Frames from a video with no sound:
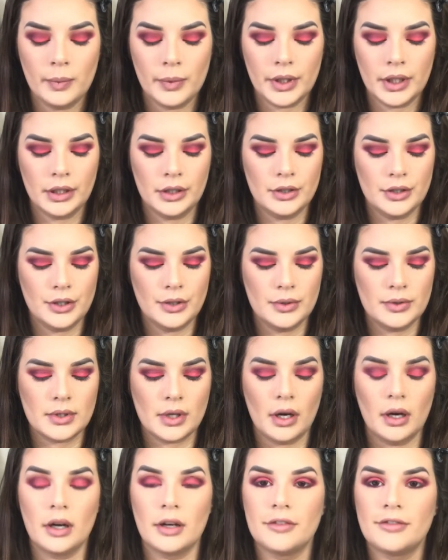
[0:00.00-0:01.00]
we're going to use
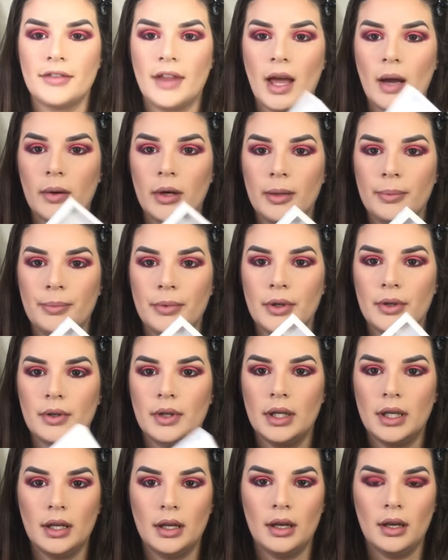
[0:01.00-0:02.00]
our Flower
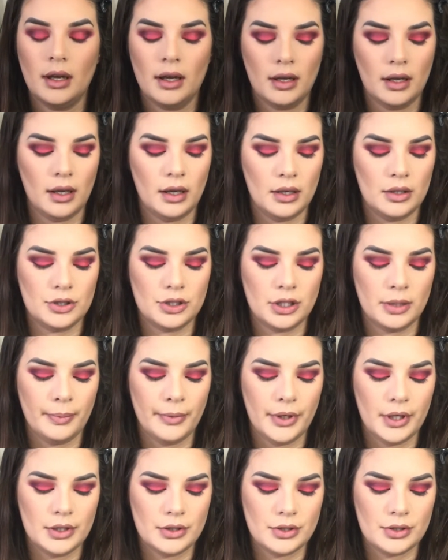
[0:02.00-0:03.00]
Beauty
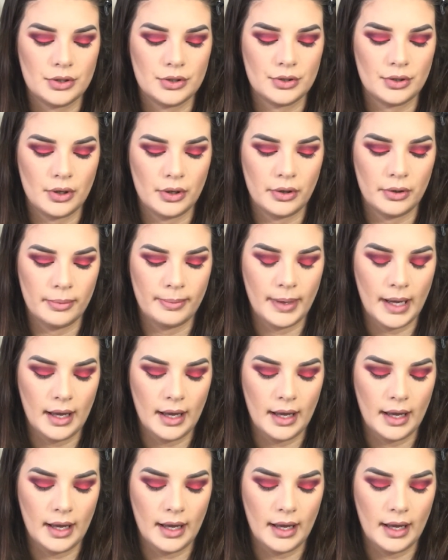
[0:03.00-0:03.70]
Shimmer and Strobe